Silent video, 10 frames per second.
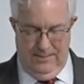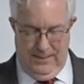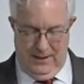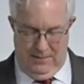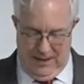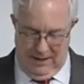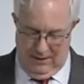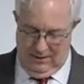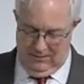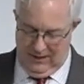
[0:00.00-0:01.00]
you
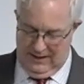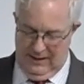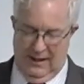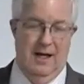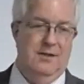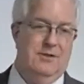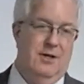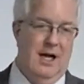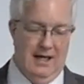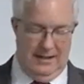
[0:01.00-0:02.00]
better read the
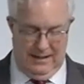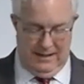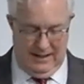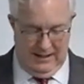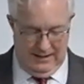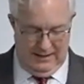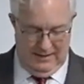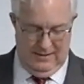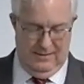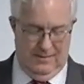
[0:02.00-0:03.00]
contract and
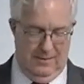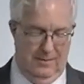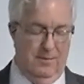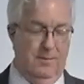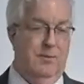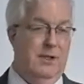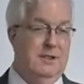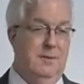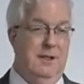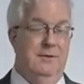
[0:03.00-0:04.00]

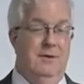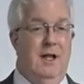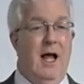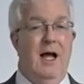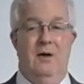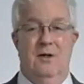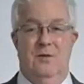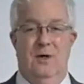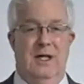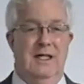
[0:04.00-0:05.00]
principally rely on
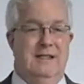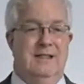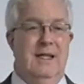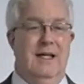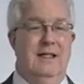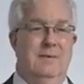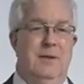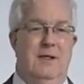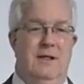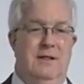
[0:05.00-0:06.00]
what it says,
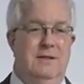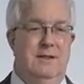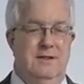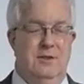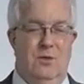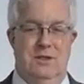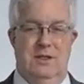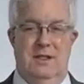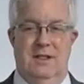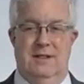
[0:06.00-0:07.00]
because
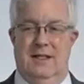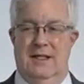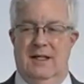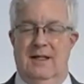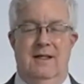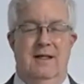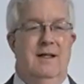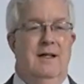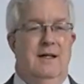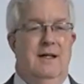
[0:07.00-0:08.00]
Georgia is a
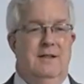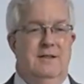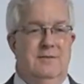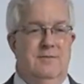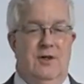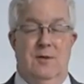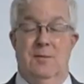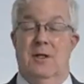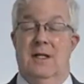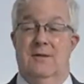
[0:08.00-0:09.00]
firm
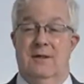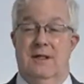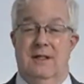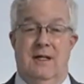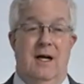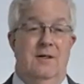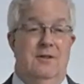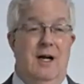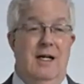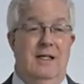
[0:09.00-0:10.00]
believer in
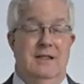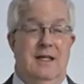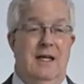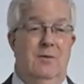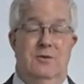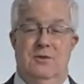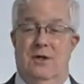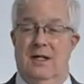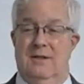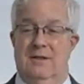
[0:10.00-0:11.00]
contracts and will
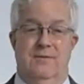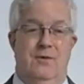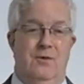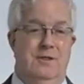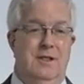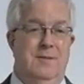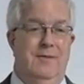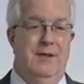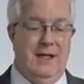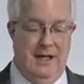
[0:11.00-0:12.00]
try to enforce them
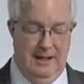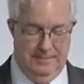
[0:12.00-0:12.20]
if it can.